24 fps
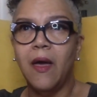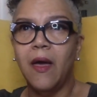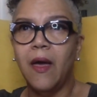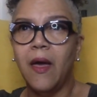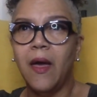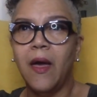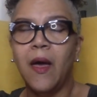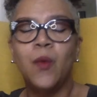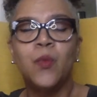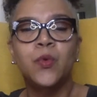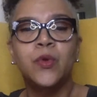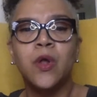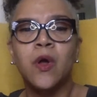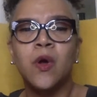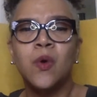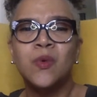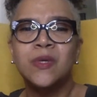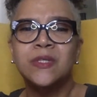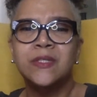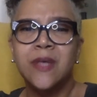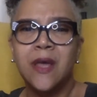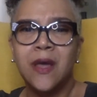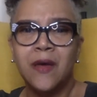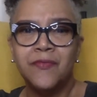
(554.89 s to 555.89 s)
I would
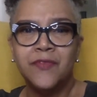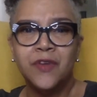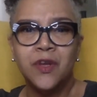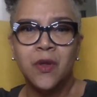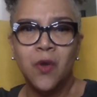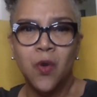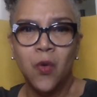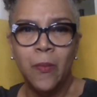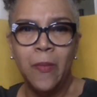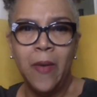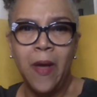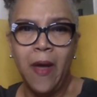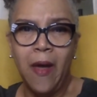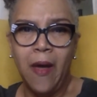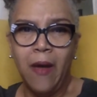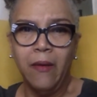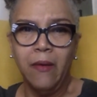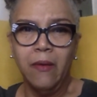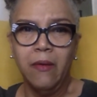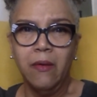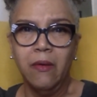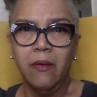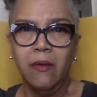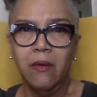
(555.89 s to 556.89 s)
always have to go
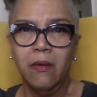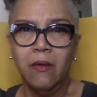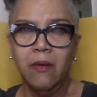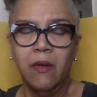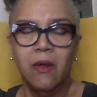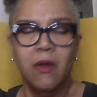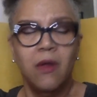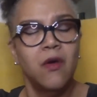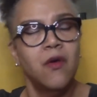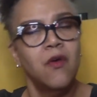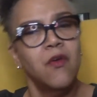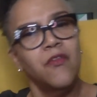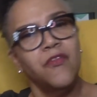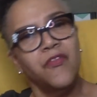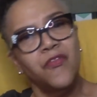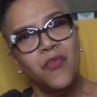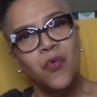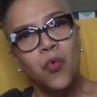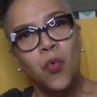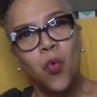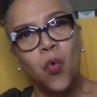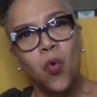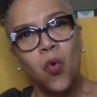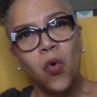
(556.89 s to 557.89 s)
back
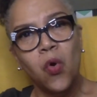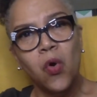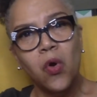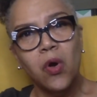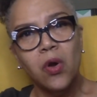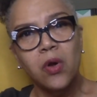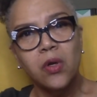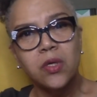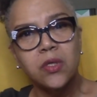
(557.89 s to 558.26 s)
for